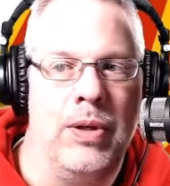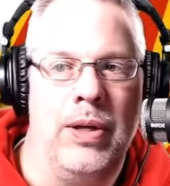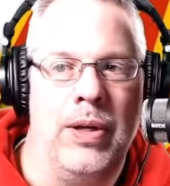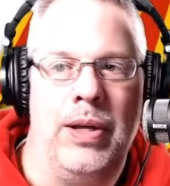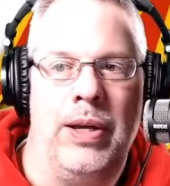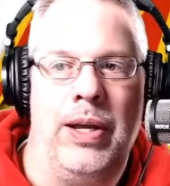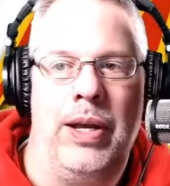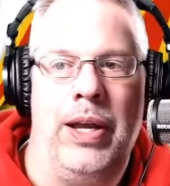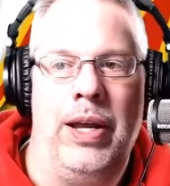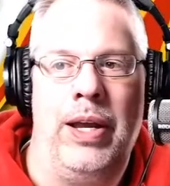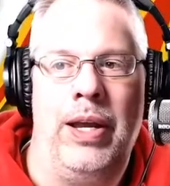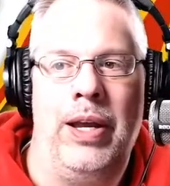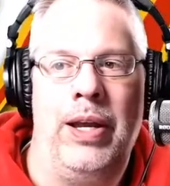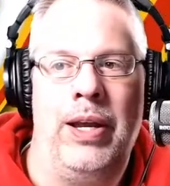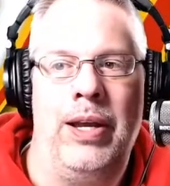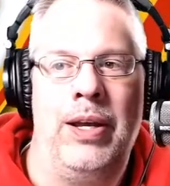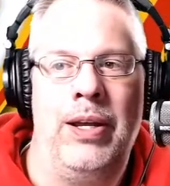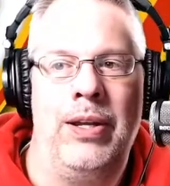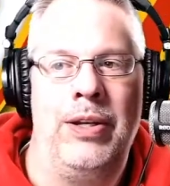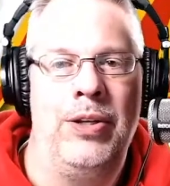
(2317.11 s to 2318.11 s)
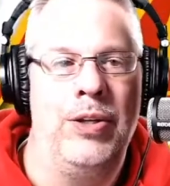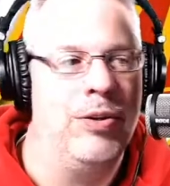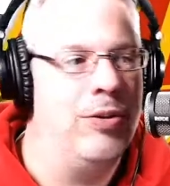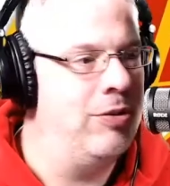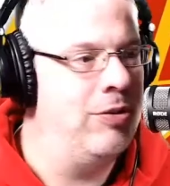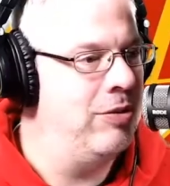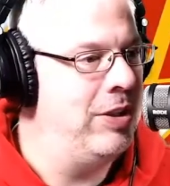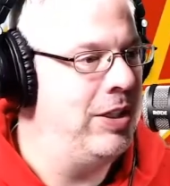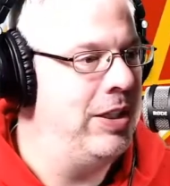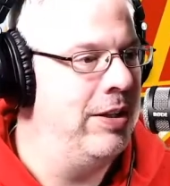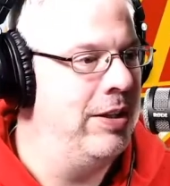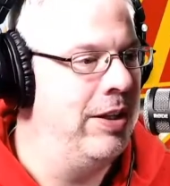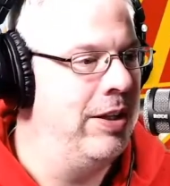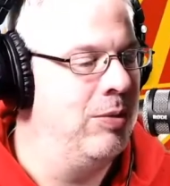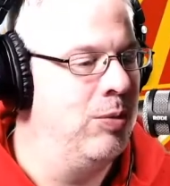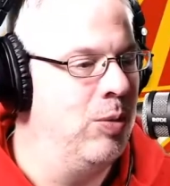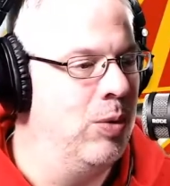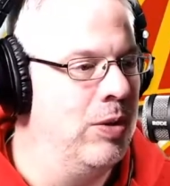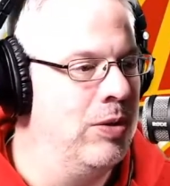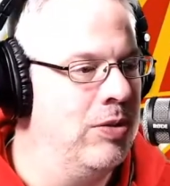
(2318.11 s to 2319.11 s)
and you'll see
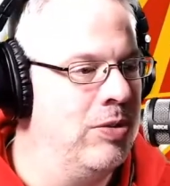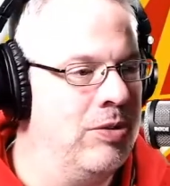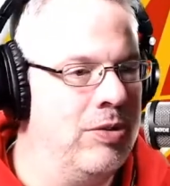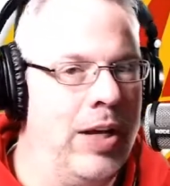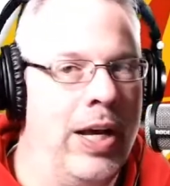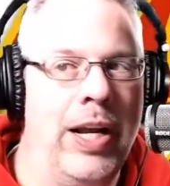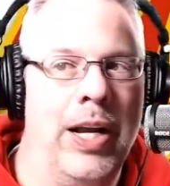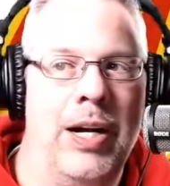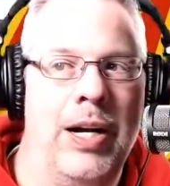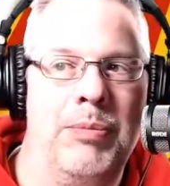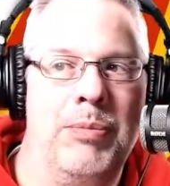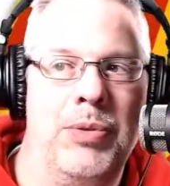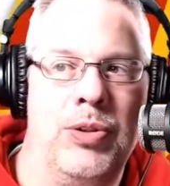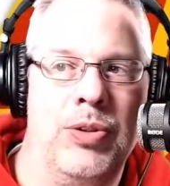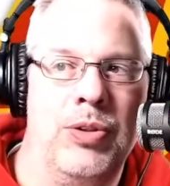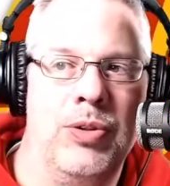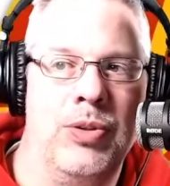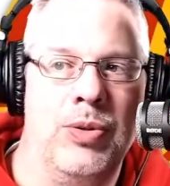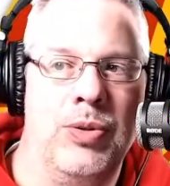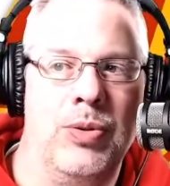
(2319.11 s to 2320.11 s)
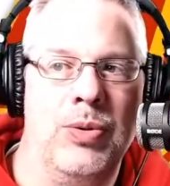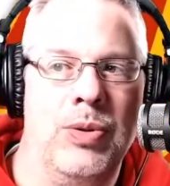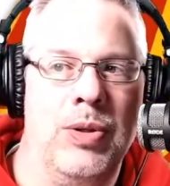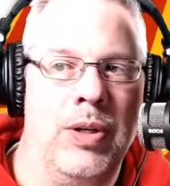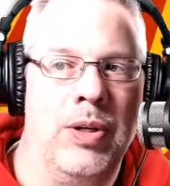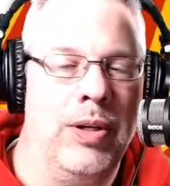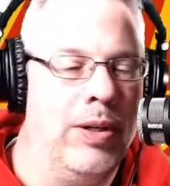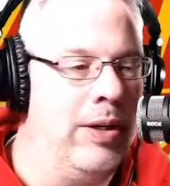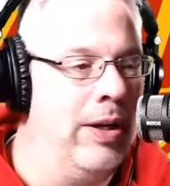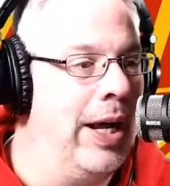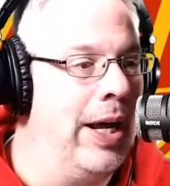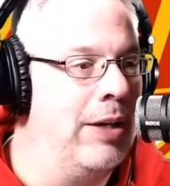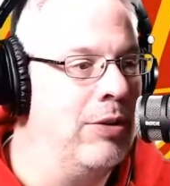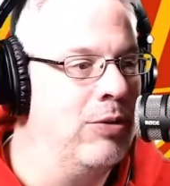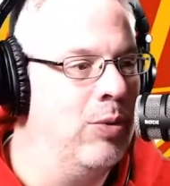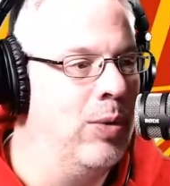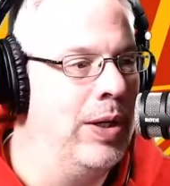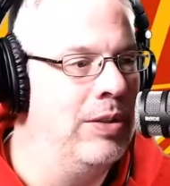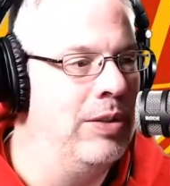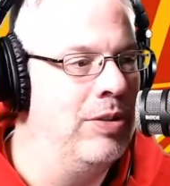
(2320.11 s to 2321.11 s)
that we're set up to do next
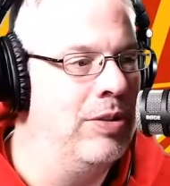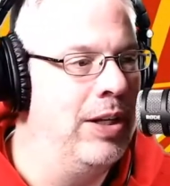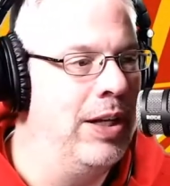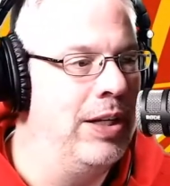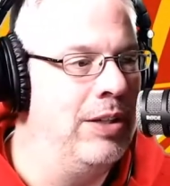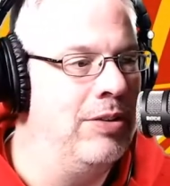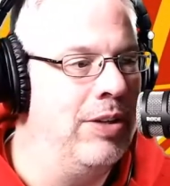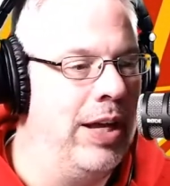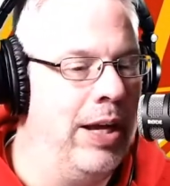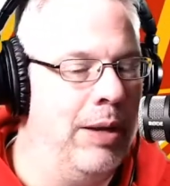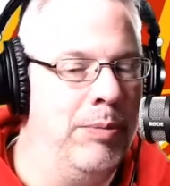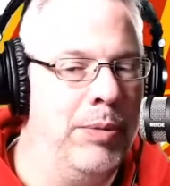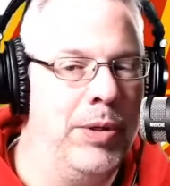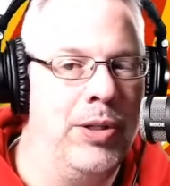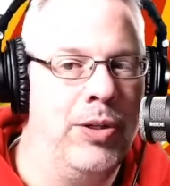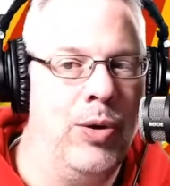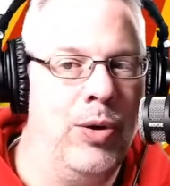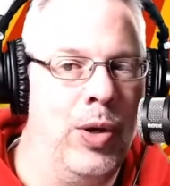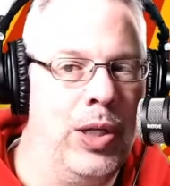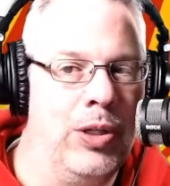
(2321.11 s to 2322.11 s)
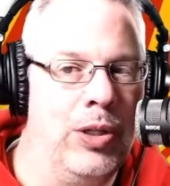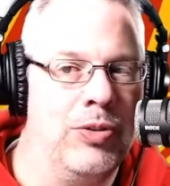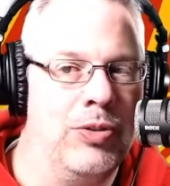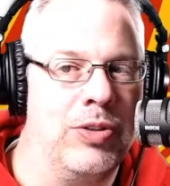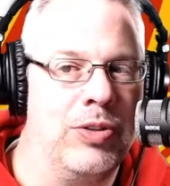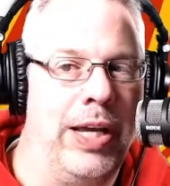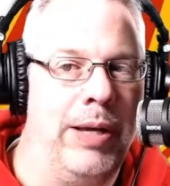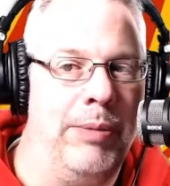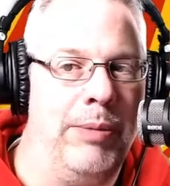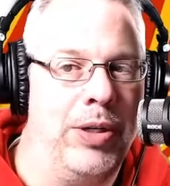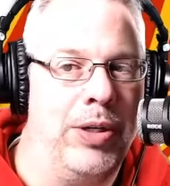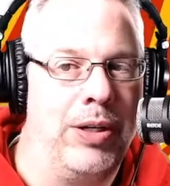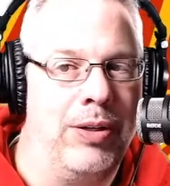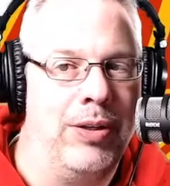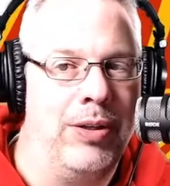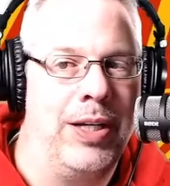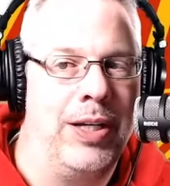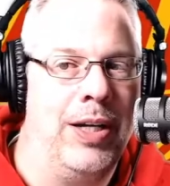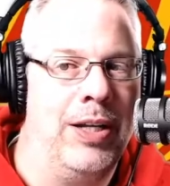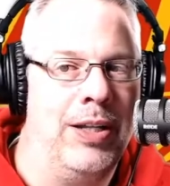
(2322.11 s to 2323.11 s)
Wednesday night's Edmonton Oilers game. You
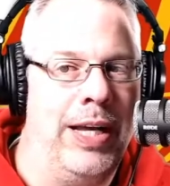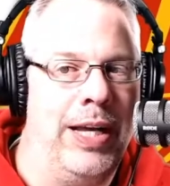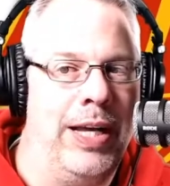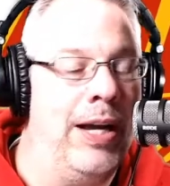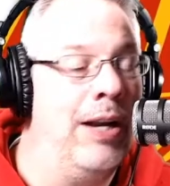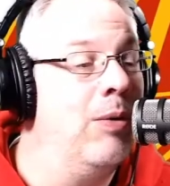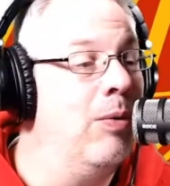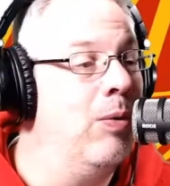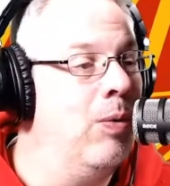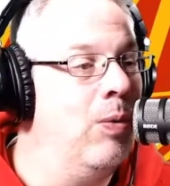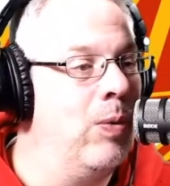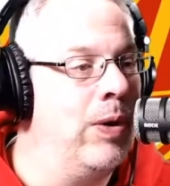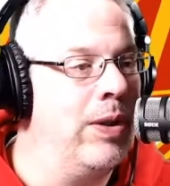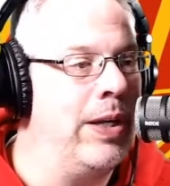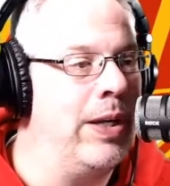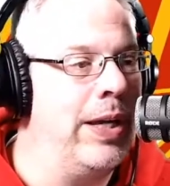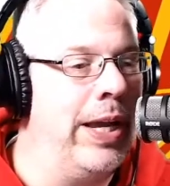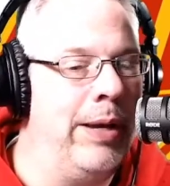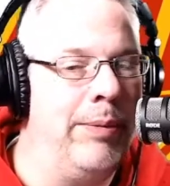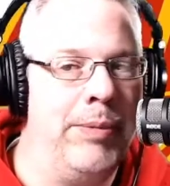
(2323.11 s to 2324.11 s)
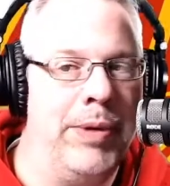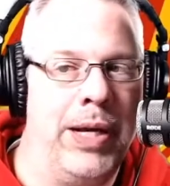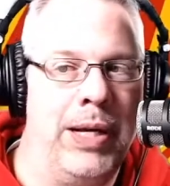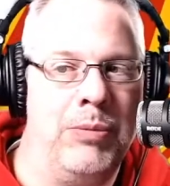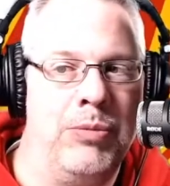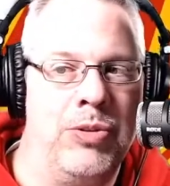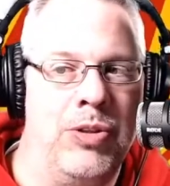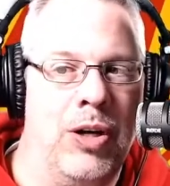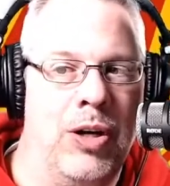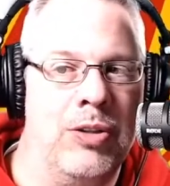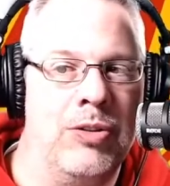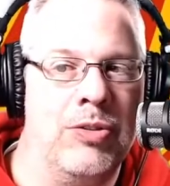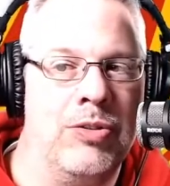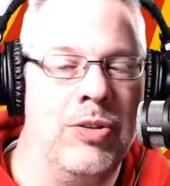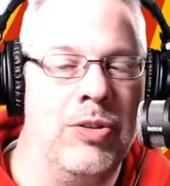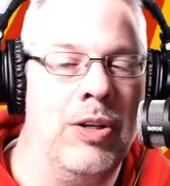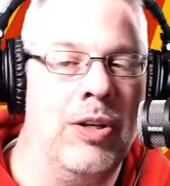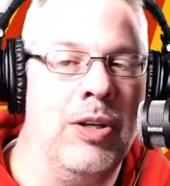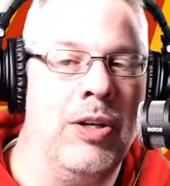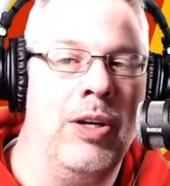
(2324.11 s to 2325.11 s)
click on that when the game time starts.
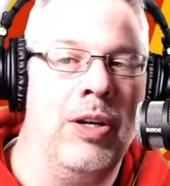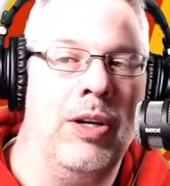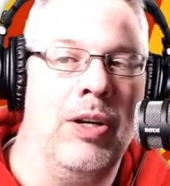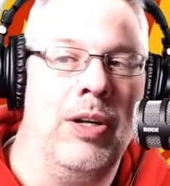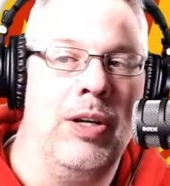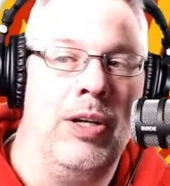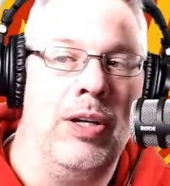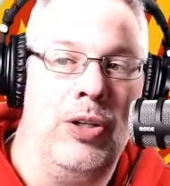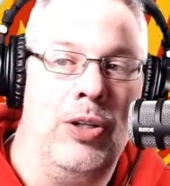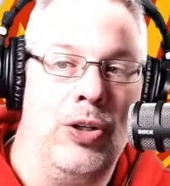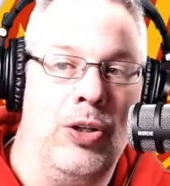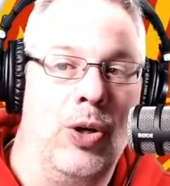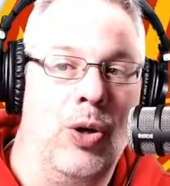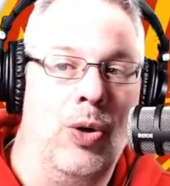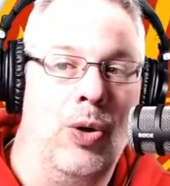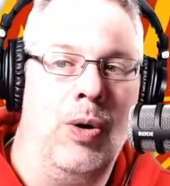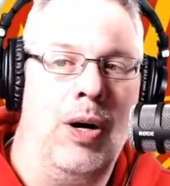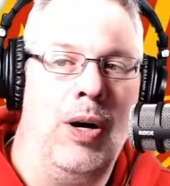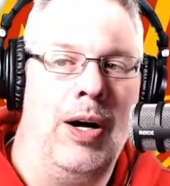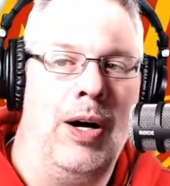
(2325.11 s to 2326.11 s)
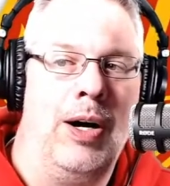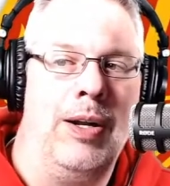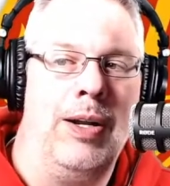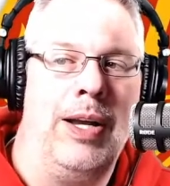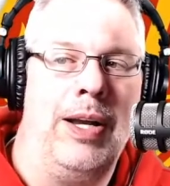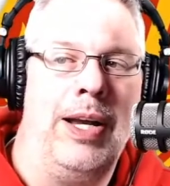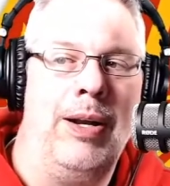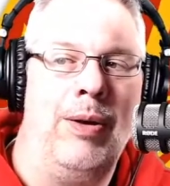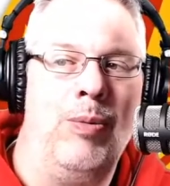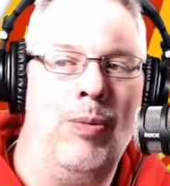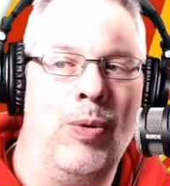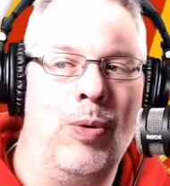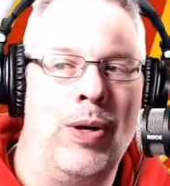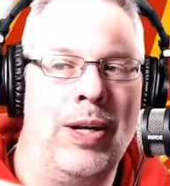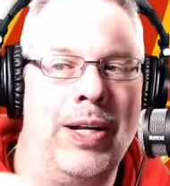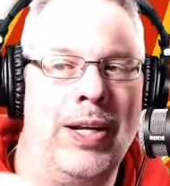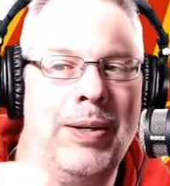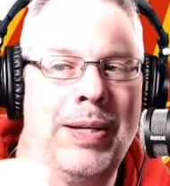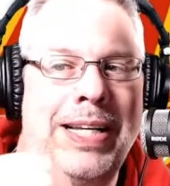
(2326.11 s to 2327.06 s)
You go on, and then